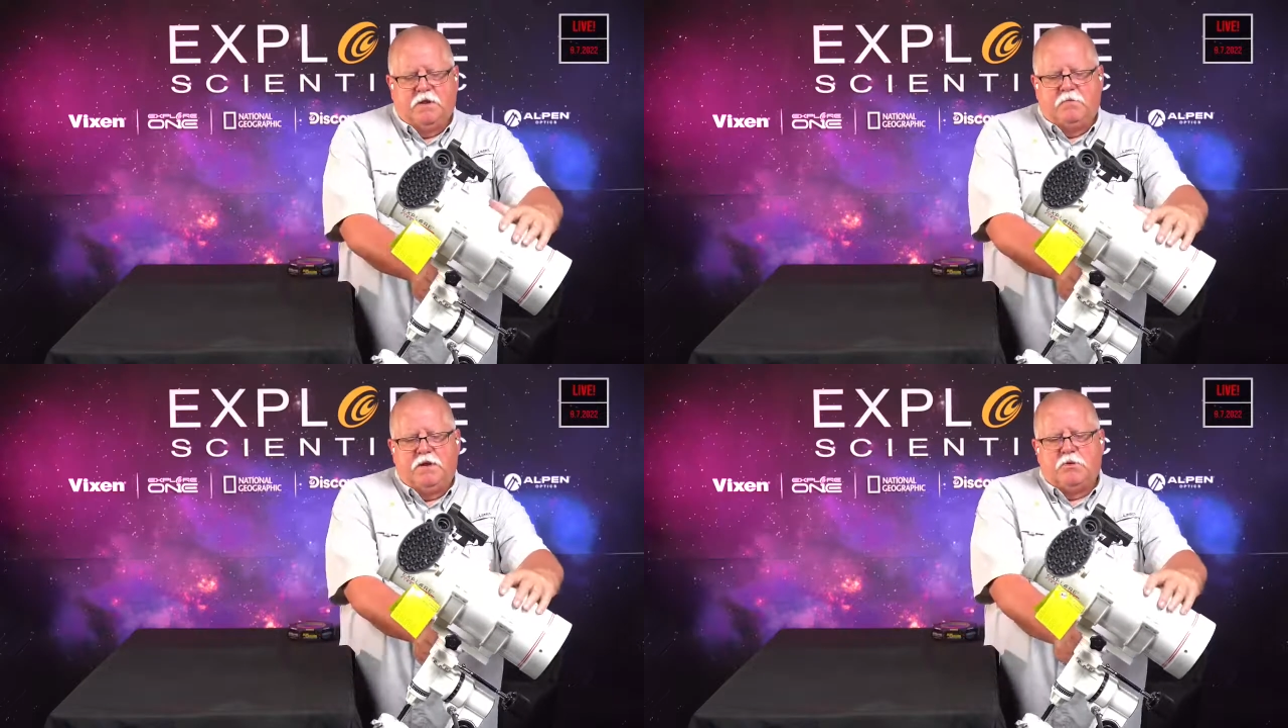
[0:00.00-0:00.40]

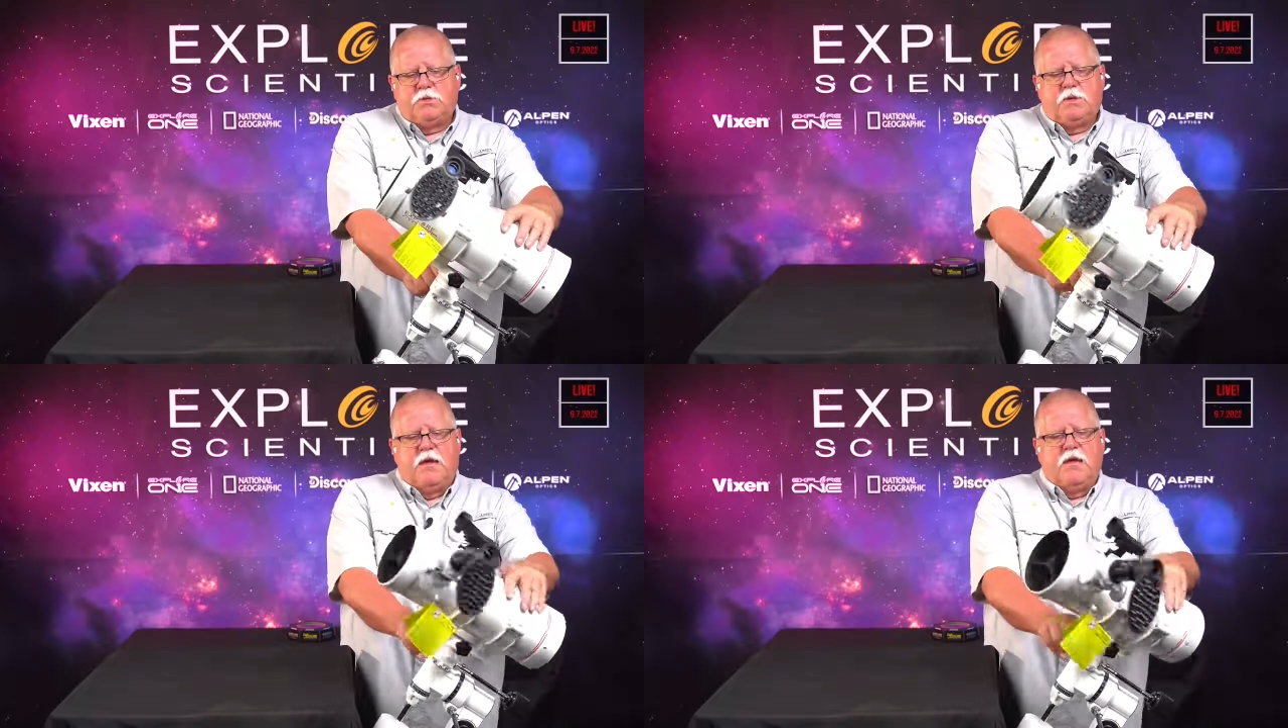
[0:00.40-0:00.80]

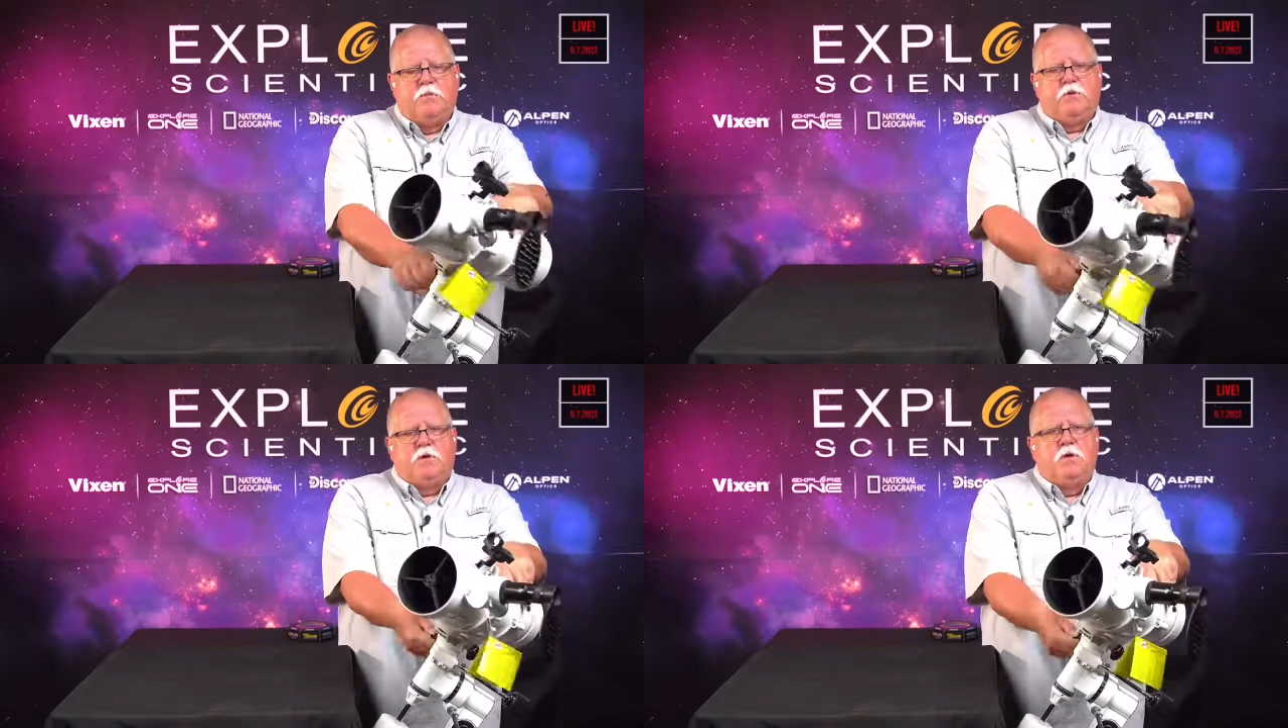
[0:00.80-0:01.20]
millimeters in
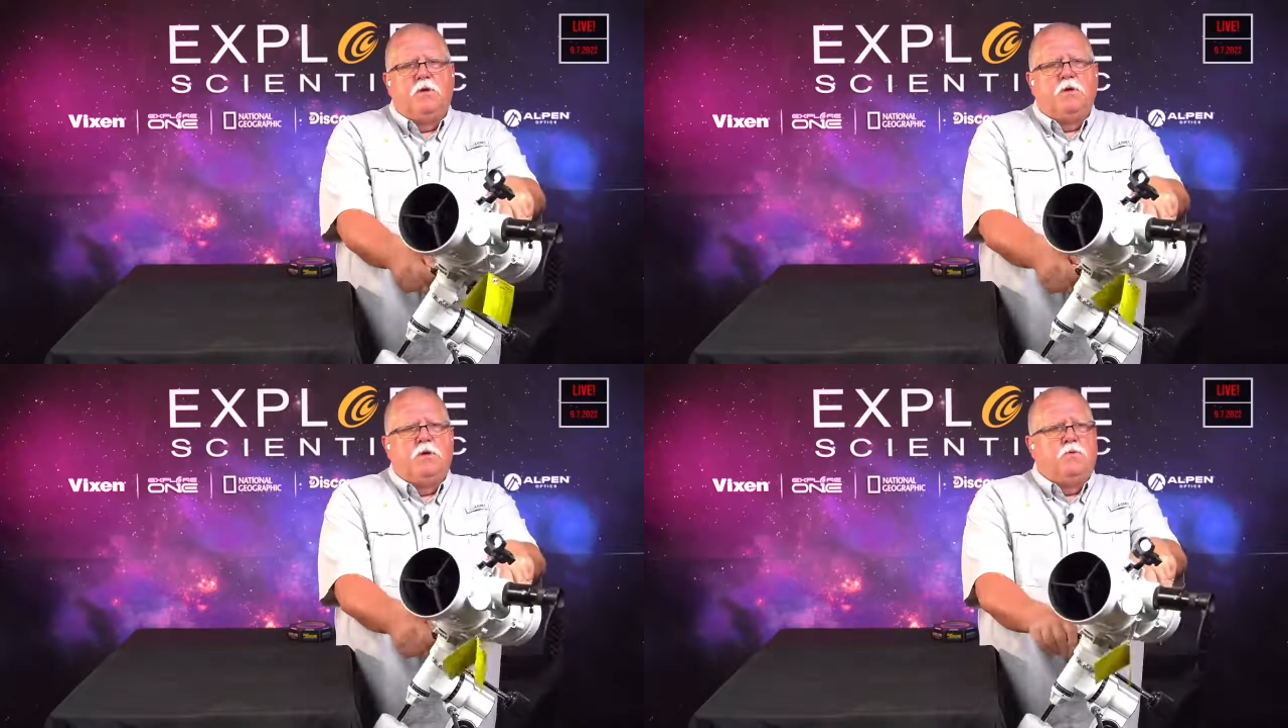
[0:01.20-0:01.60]
diameter,
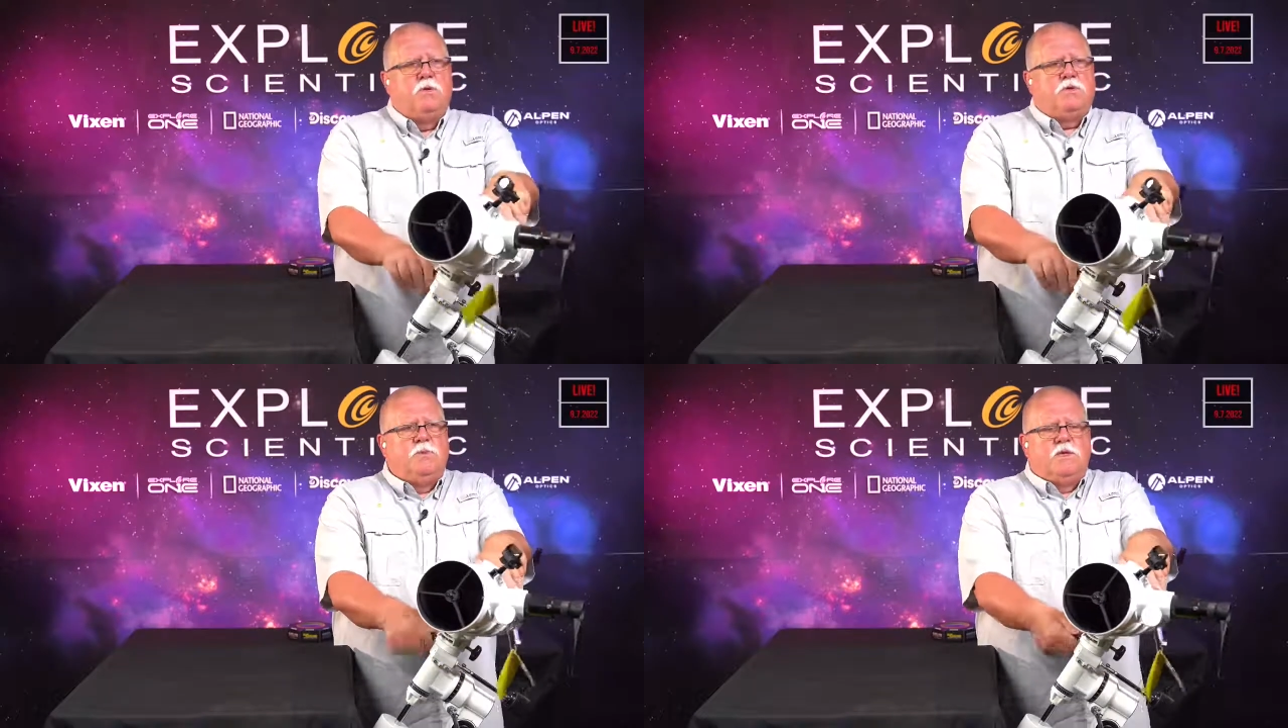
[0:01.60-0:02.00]

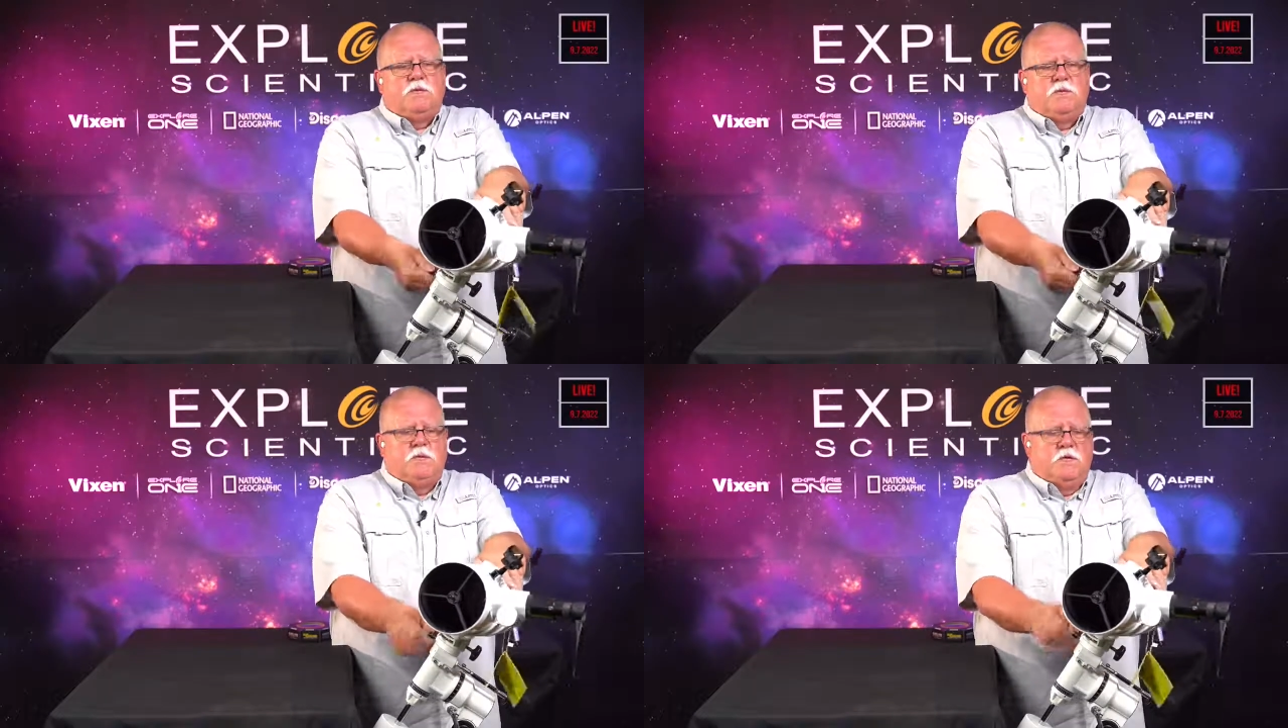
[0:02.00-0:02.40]
which
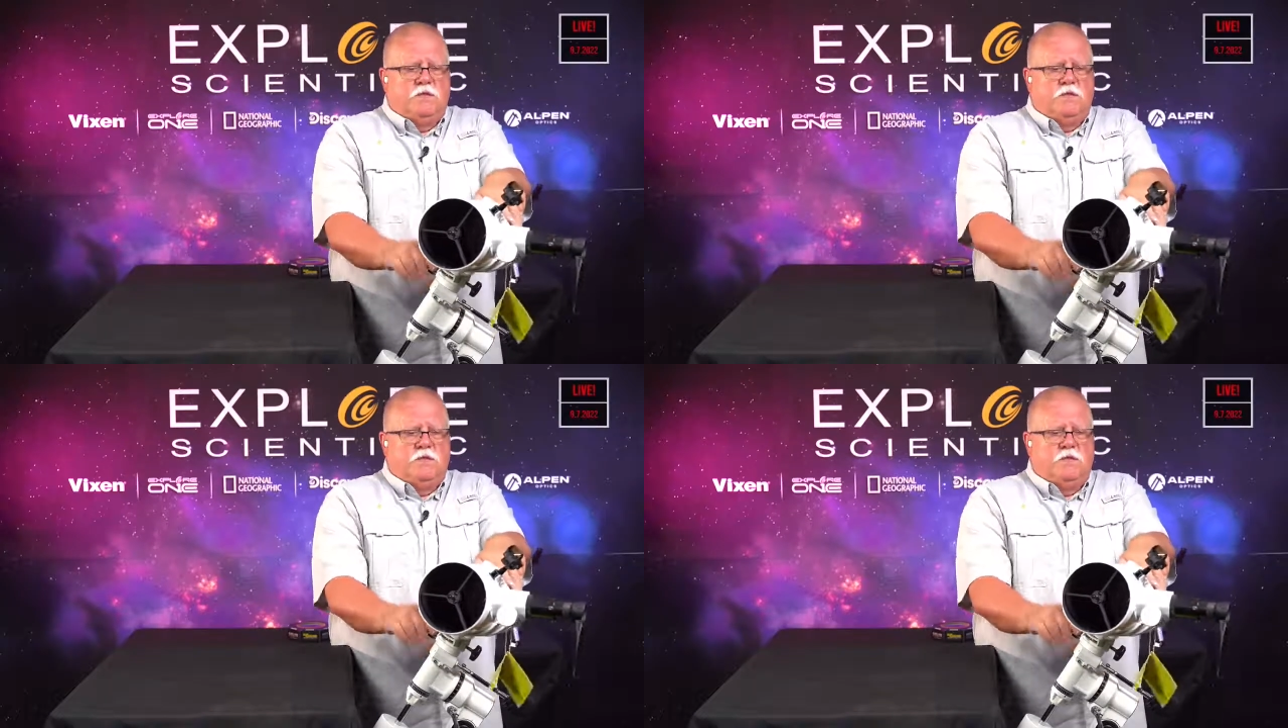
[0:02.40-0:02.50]
means